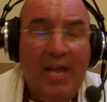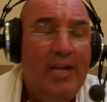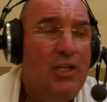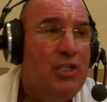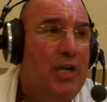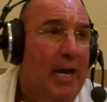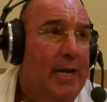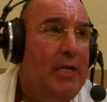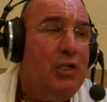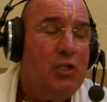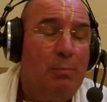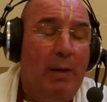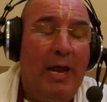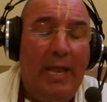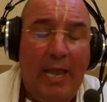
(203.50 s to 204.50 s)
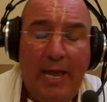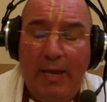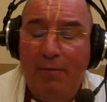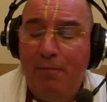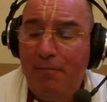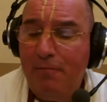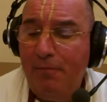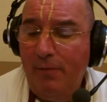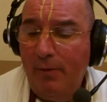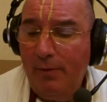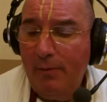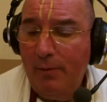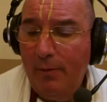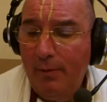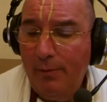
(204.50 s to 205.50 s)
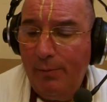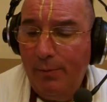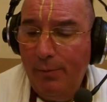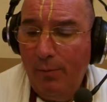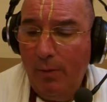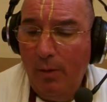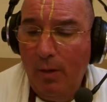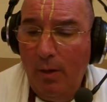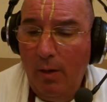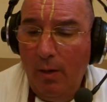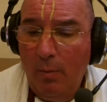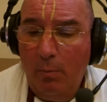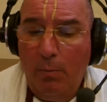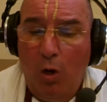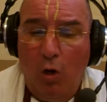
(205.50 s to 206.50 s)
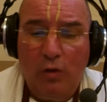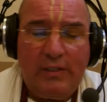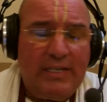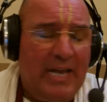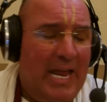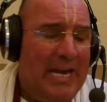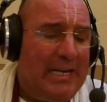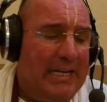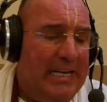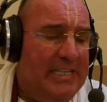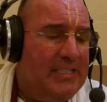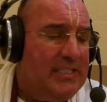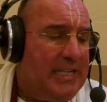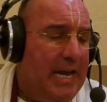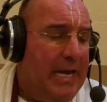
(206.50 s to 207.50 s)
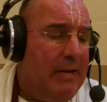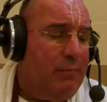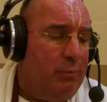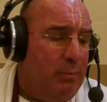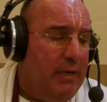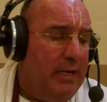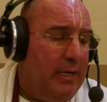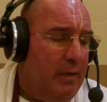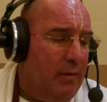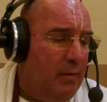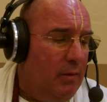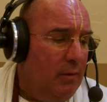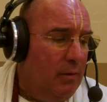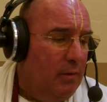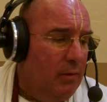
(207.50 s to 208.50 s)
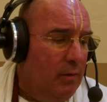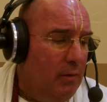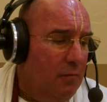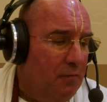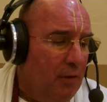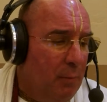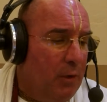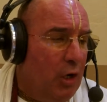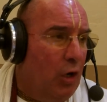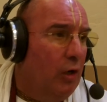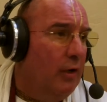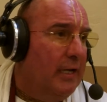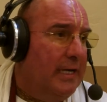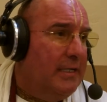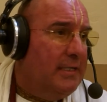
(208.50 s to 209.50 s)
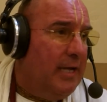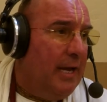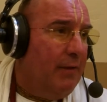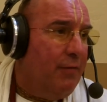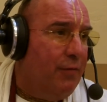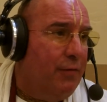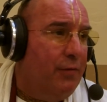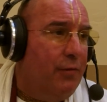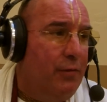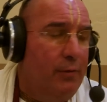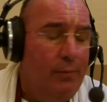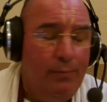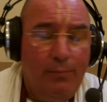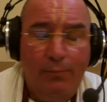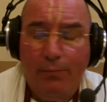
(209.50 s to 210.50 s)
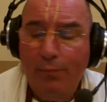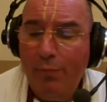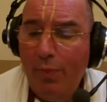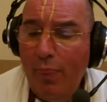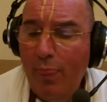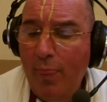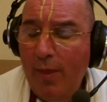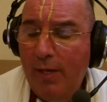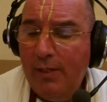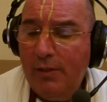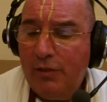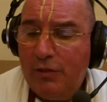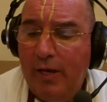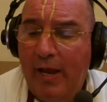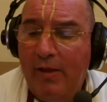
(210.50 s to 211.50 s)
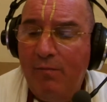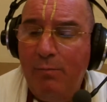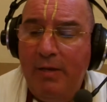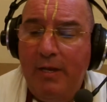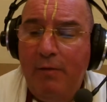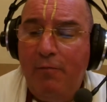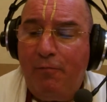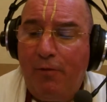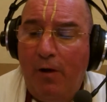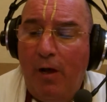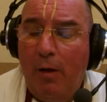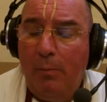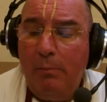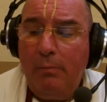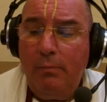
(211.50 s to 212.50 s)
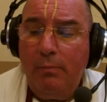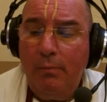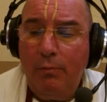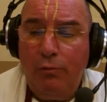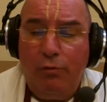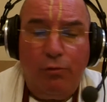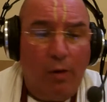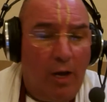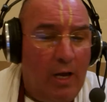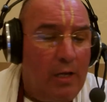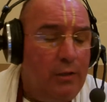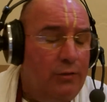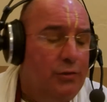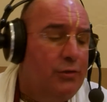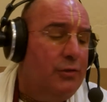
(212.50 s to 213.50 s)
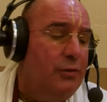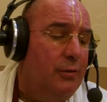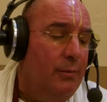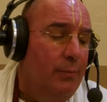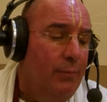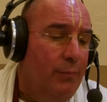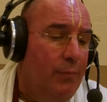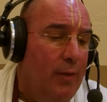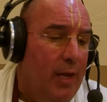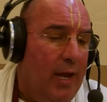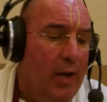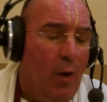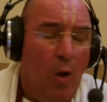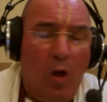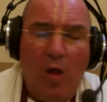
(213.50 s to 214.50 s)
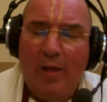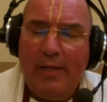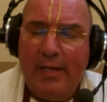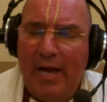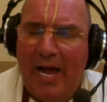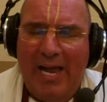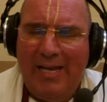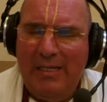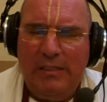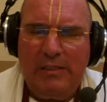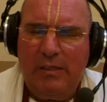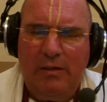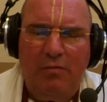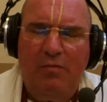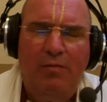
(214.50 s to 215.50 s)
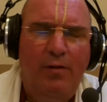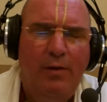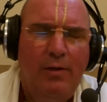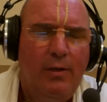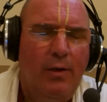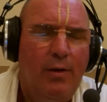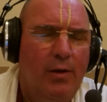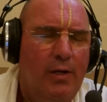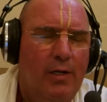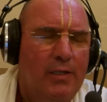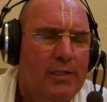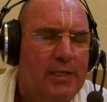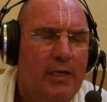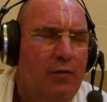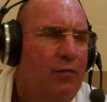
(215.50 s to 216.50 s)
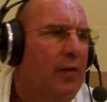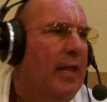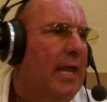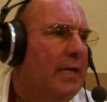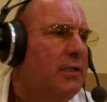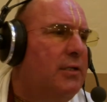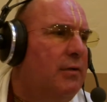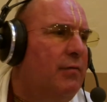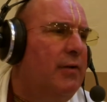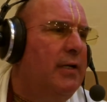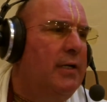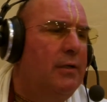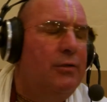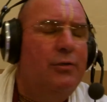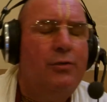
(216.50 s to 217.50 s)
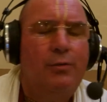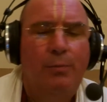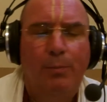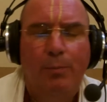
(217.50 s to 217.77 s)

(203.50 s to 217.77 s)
changed my life, most likely saved me from an early death, saved me from drugs and all kinds of sinful activities.